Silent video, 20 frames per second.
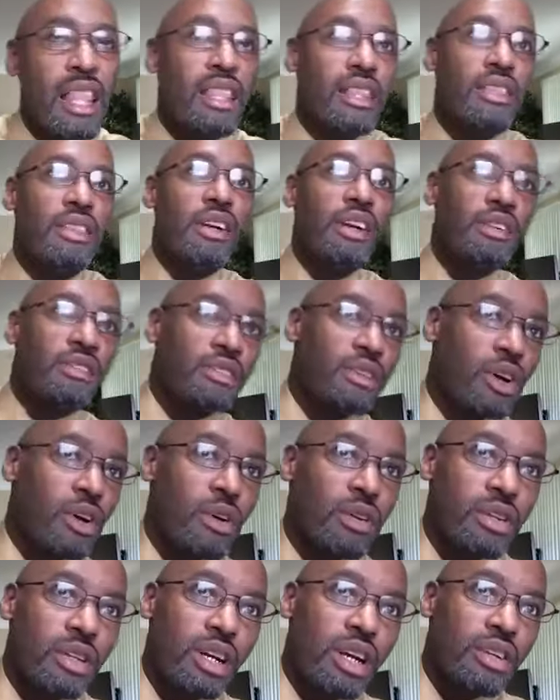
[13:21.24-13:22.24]
there's
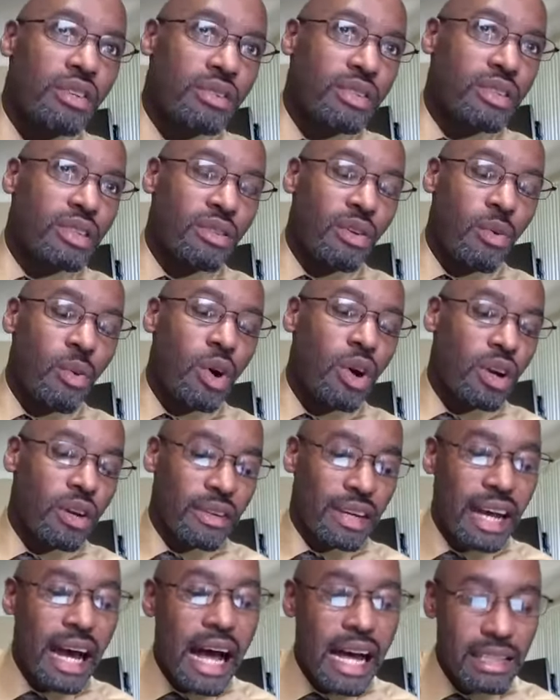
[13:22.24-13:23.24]
going there's the word
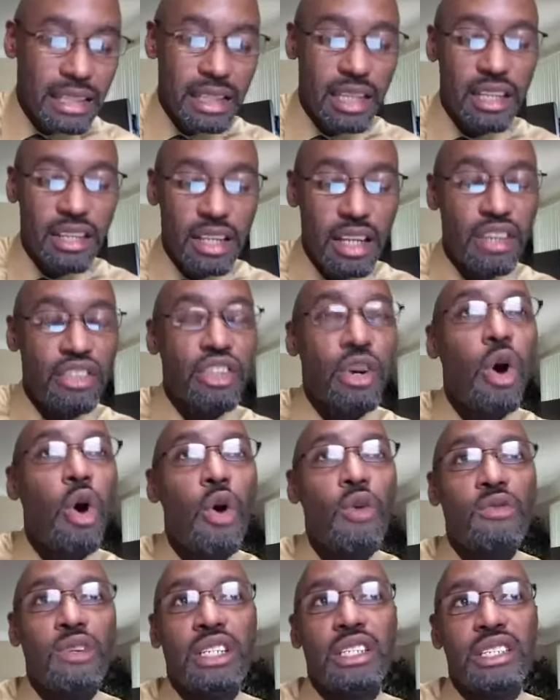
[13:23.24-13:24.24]
of God says that
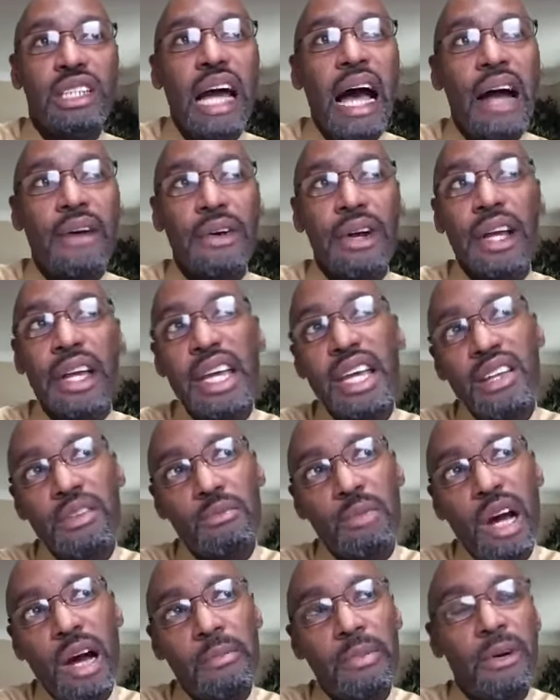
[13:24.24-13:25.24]
Jehovah Jireh, he's
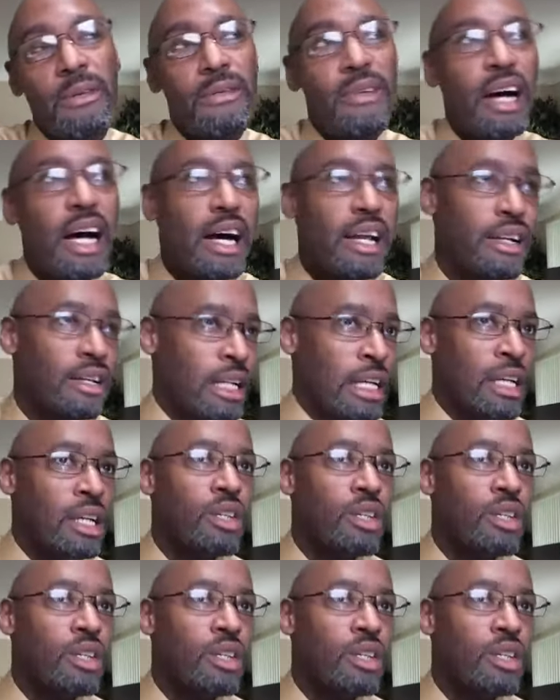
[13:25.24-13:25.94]
my provider.